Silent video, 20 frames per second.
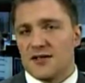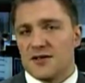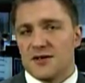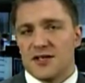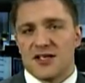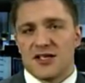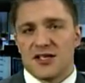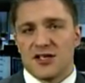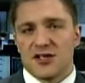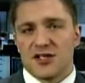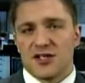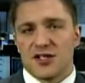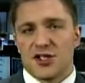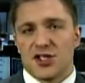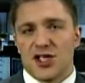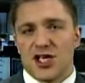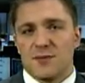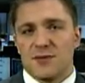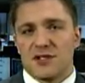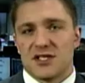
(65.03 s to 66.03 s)
You can look at the
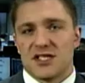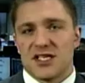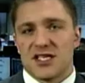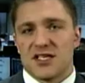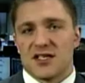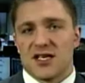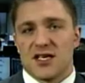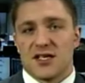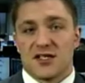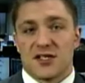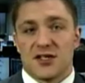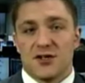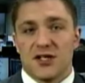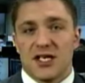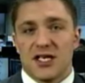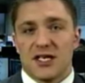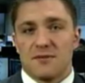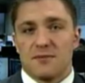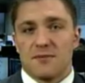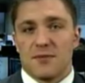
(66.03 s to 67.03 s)
German
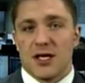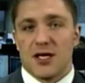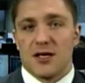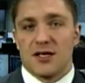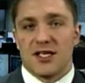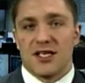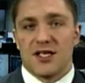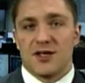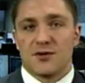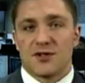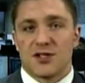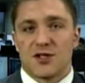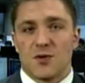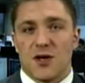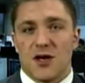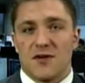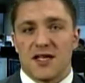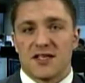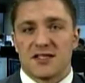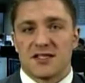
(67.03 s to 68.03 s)
2-year yield as
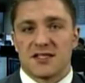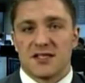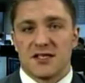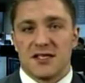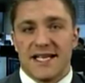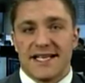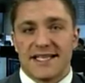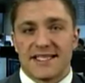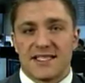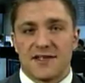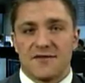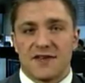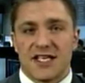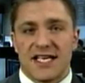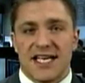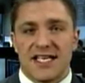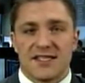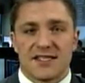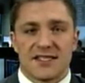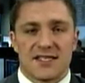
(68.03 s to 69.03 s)
well. That's negative
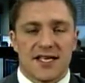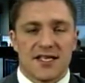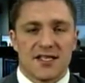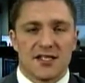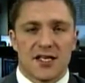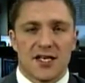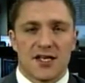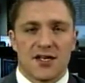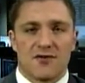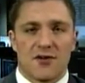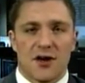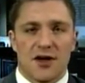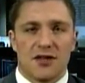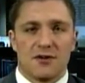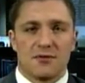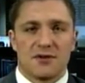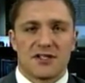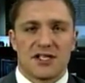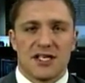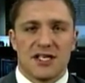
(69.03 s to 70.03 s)
again, second day in a row
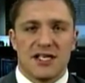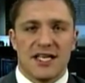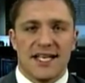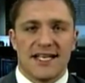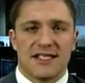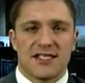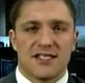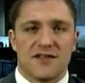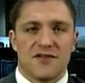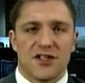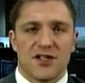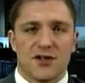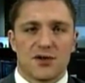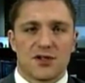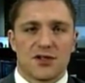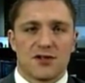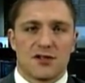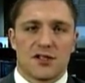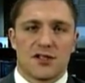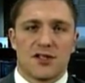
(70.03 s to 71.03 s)
that we've seen negative
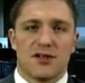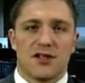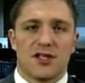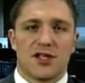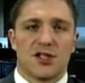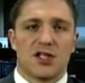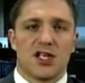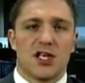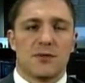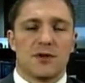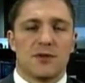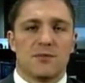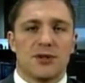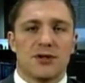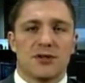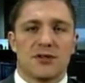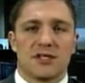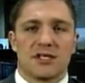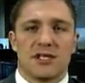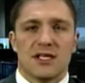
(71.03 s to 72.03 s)
yields on the 2-year German
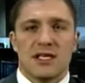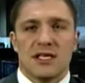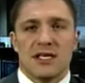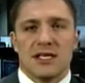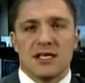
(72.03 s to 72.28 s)
bonds.